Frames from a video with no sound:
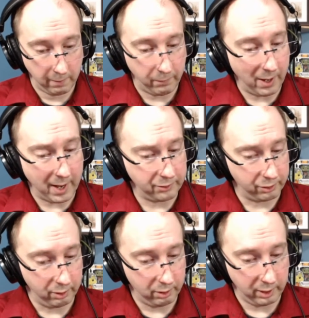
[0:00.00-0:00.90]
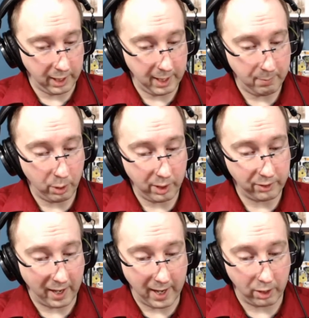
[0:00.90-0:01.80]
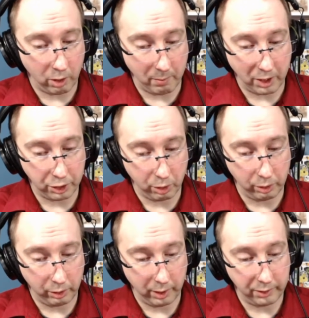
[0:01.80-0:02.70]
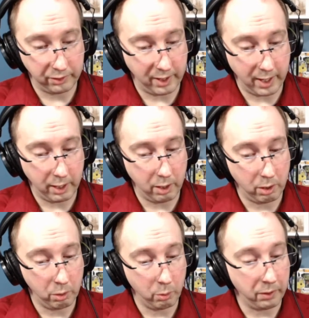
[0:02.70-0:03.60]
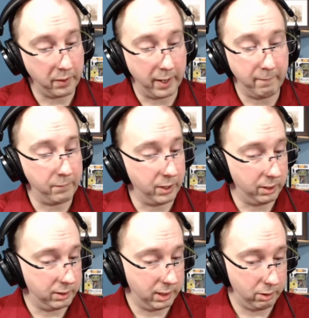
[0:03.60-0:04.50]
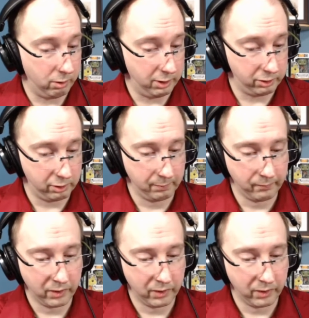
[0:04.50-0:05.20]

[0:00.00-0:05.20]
For answer, he put his hand on my shoulder and said, with infinite tenderness,